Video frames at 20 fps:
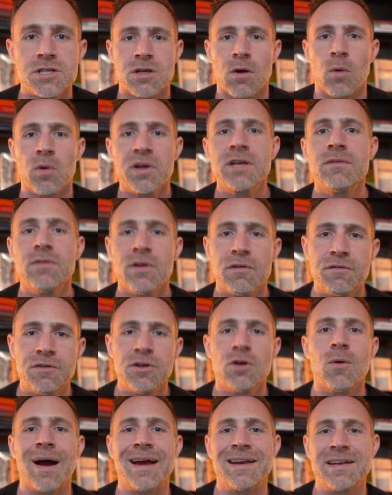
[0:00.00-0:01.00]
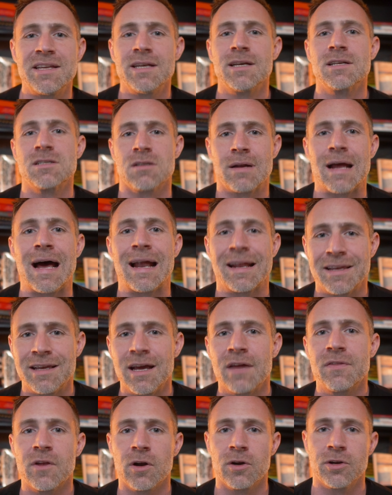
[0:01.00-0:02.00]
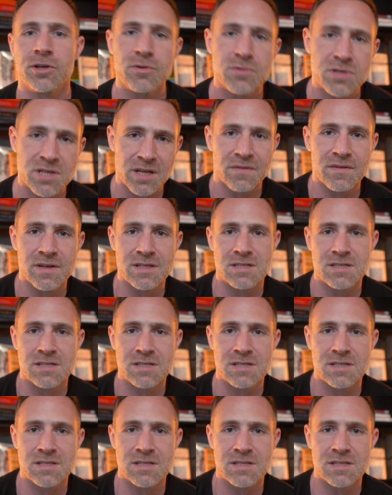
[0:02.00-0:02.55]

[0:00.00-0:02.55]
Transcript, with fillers: So I want to give you a few ideas on how to get there using